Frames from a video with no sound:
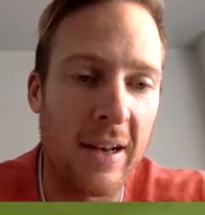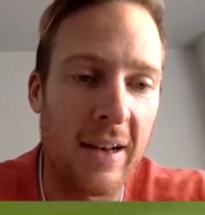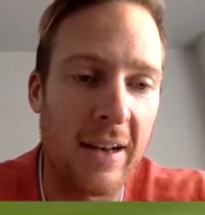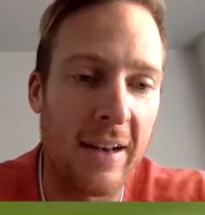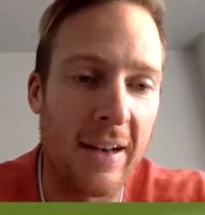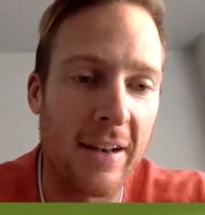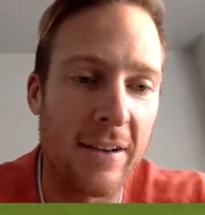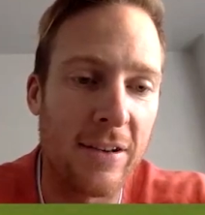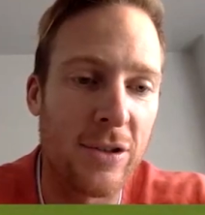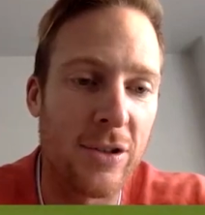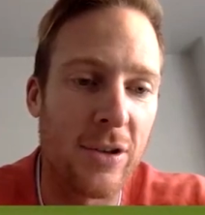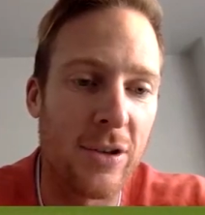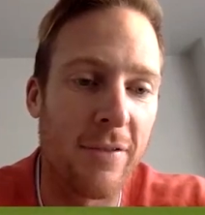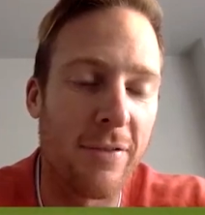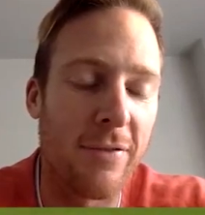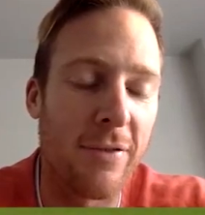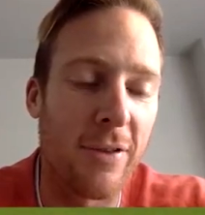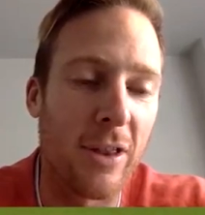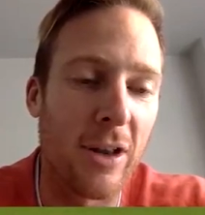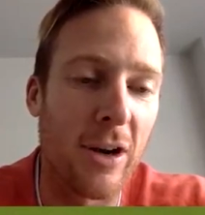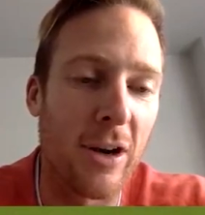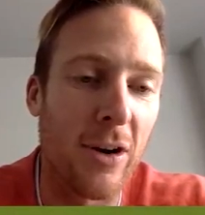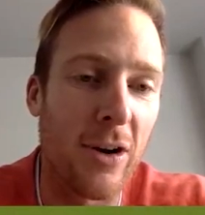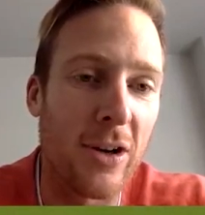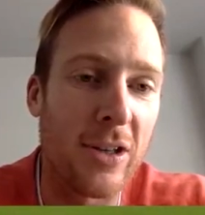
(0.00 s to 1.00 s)
sort of for
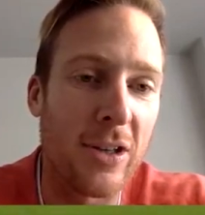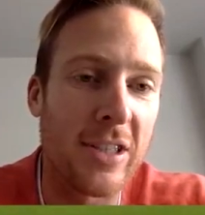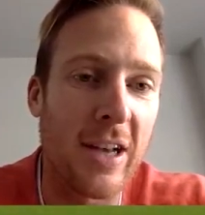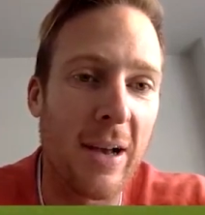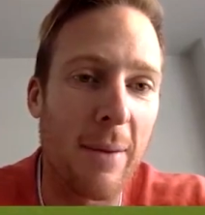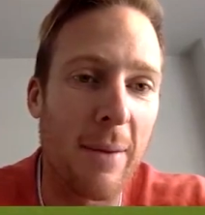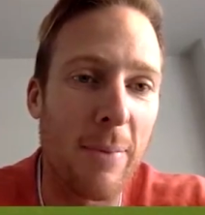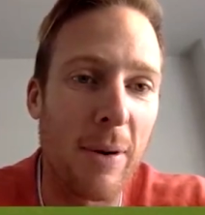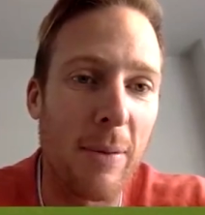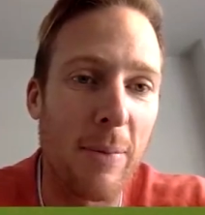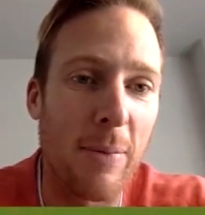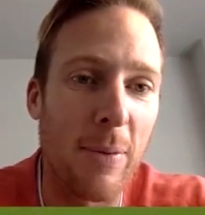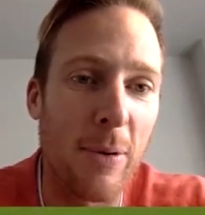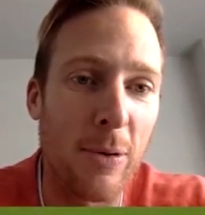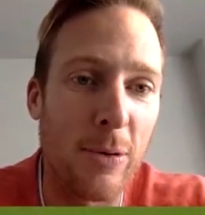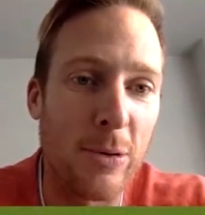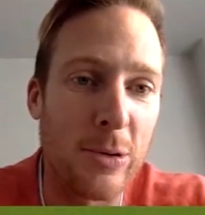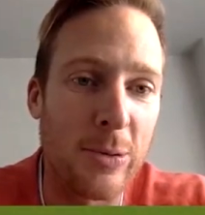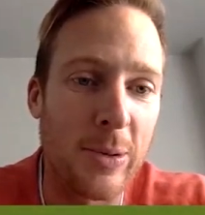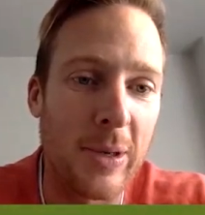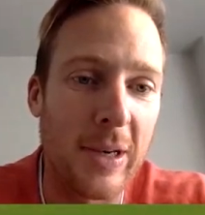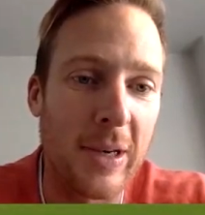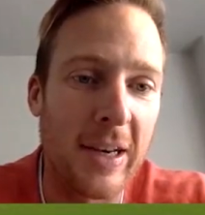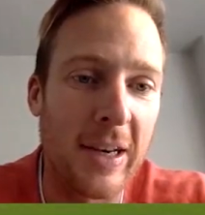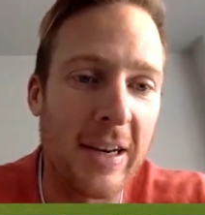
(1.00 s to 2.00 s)
the last couple of balls.
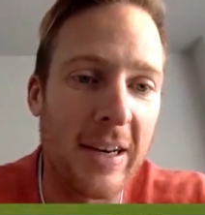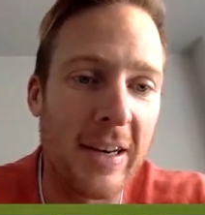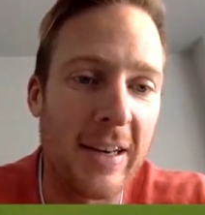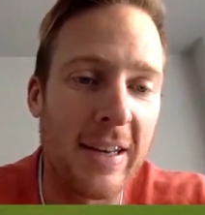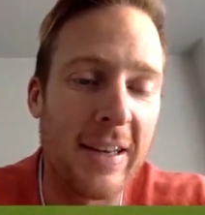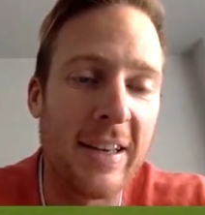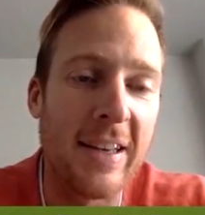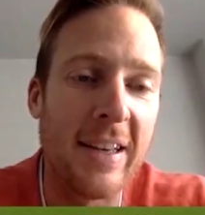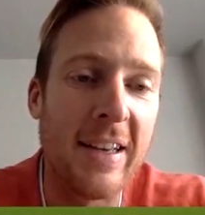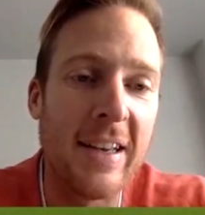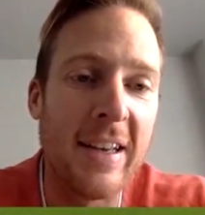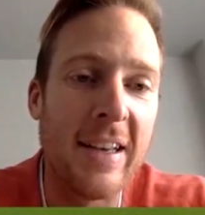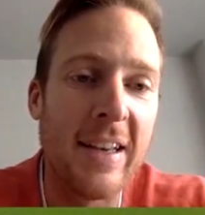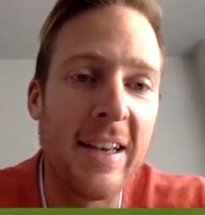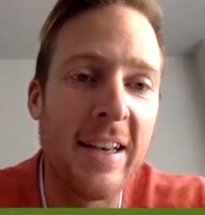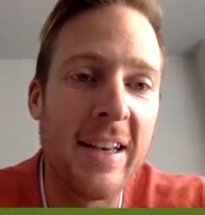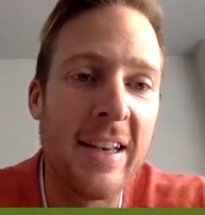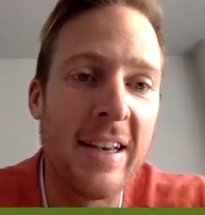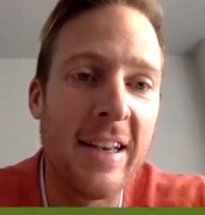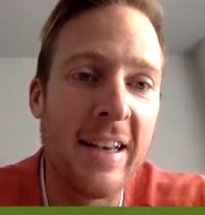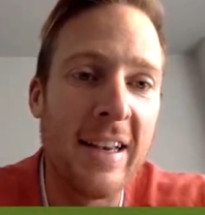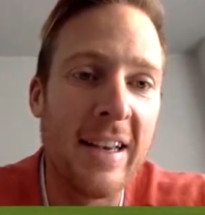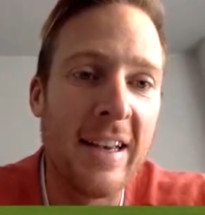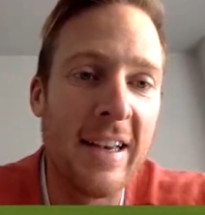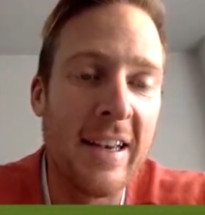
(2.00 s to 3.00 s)
We're gonna
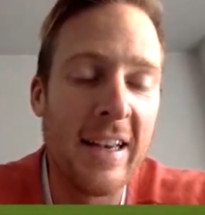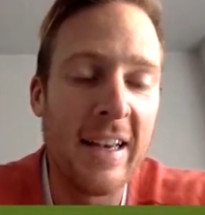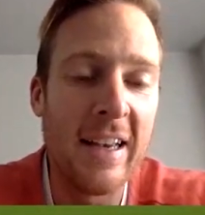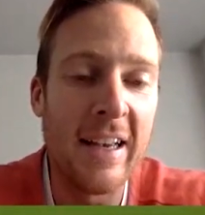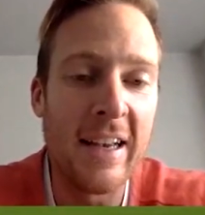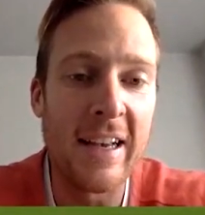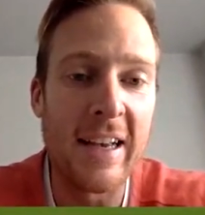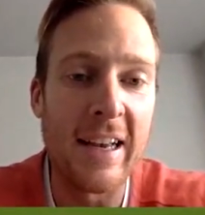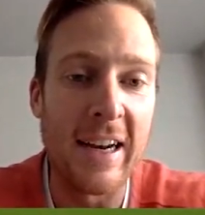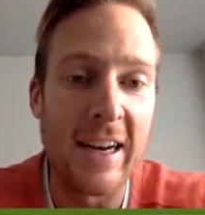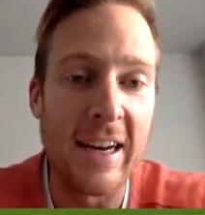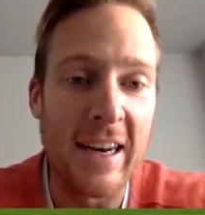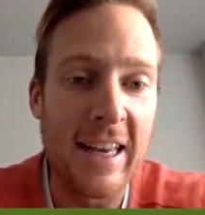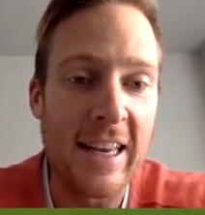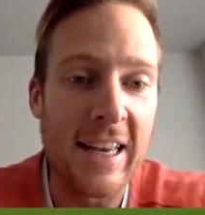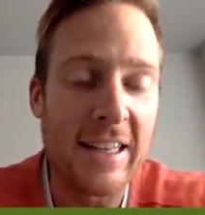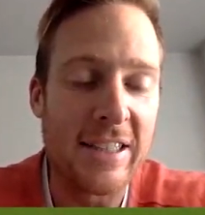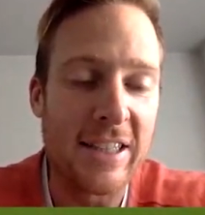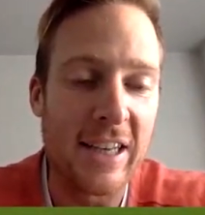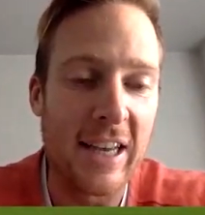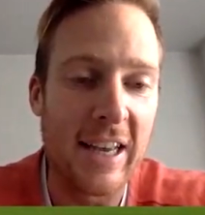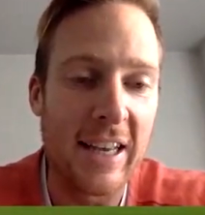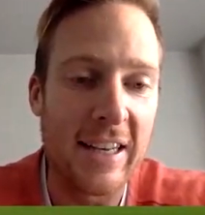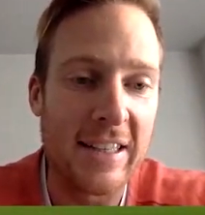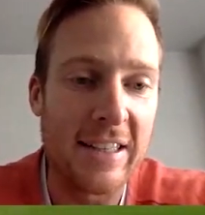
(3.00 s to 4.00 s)
need to
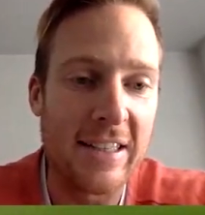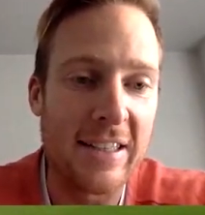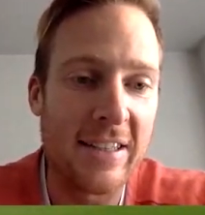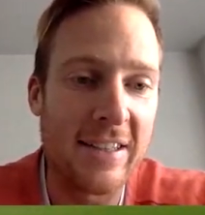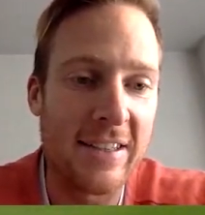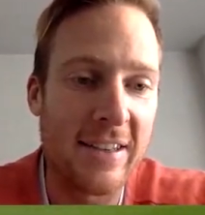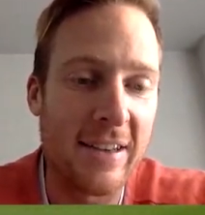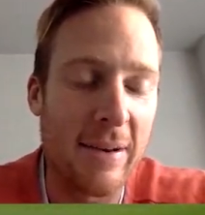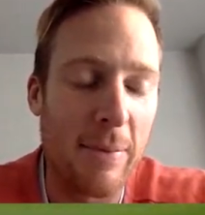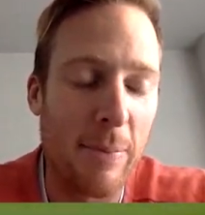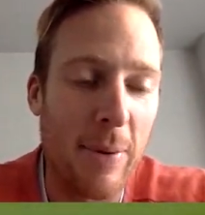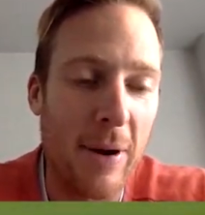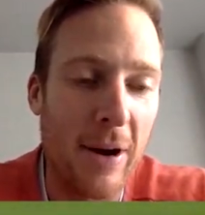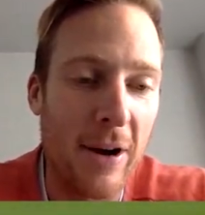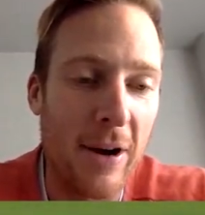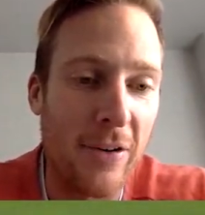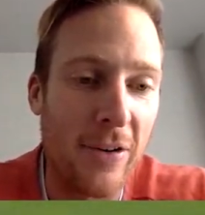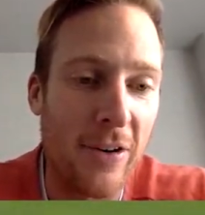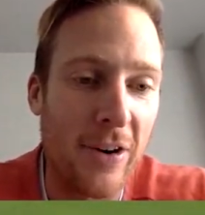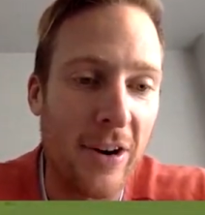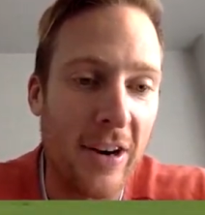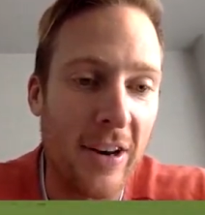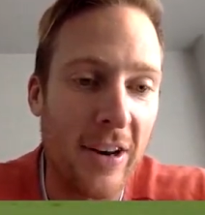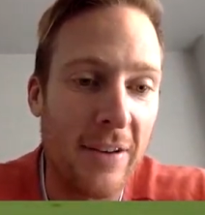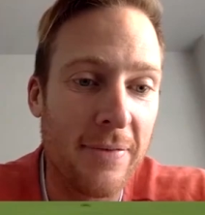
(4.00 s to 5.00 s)
hit a
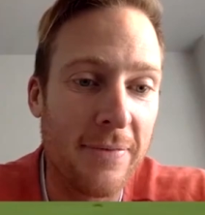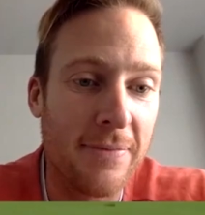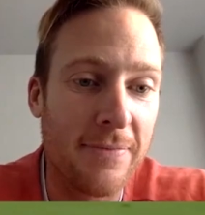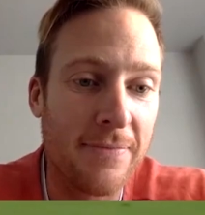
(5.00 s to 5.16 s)
boundary